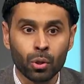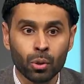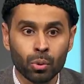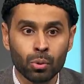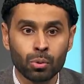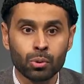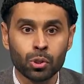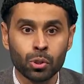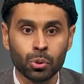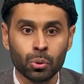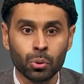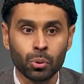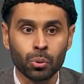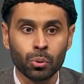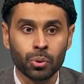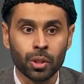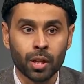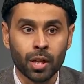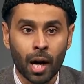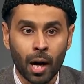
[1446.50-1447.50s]
allude
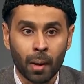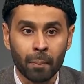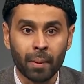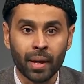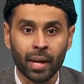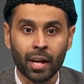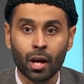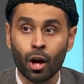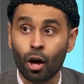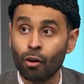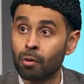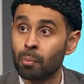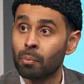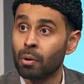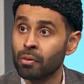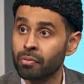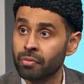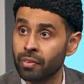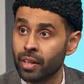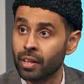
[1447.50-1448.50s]
to the coming of a
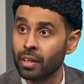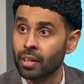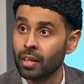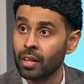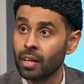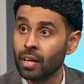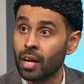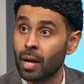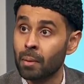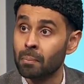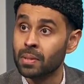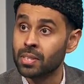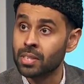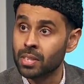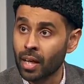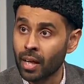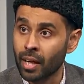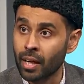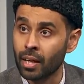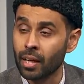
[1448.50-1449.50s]
prophet, a
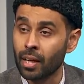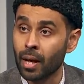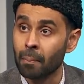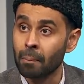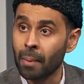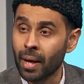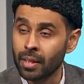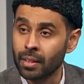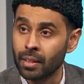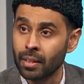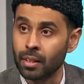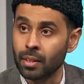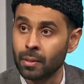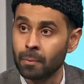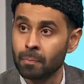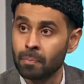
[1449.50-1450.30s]
Messiah, a Mahdi.